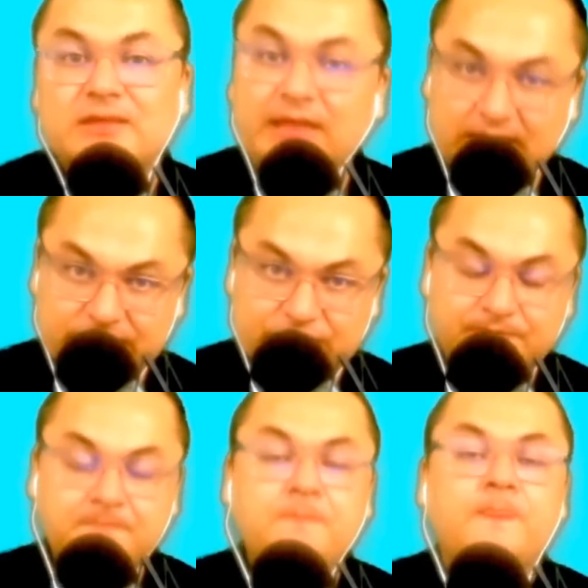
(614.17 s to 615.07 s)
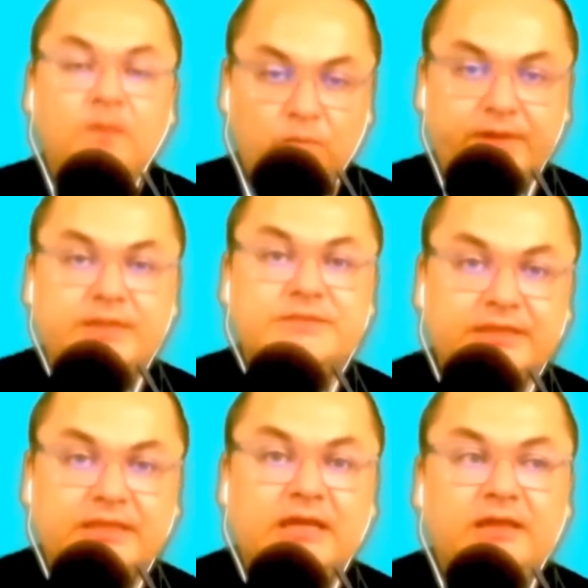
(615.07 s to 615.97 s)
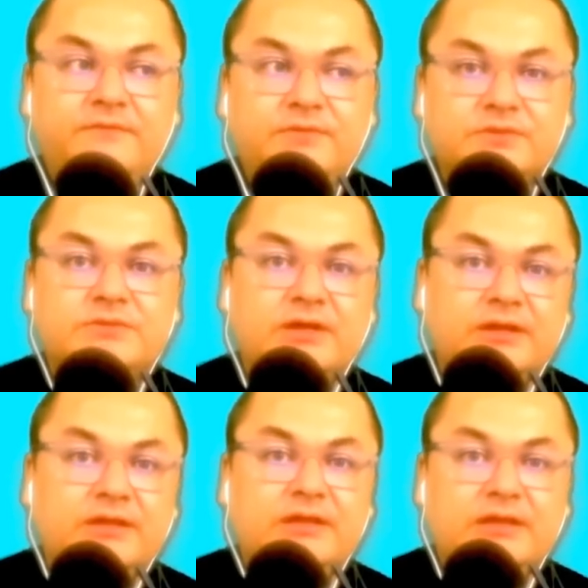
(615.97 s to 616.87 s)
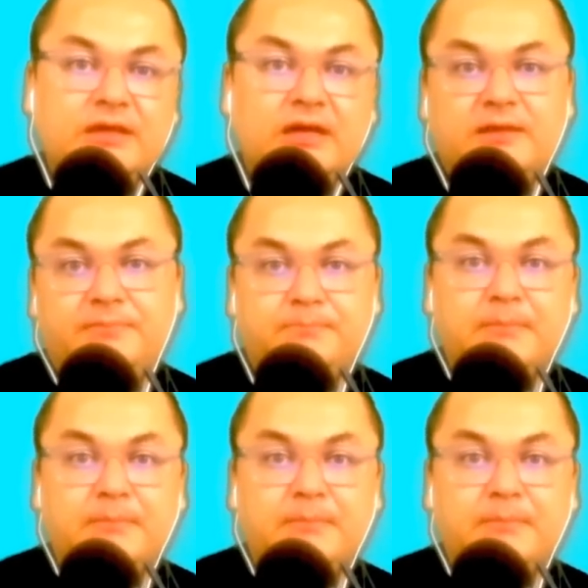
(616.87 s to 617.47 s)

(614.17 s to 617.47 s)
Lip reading: Yes, we can say that if you study at a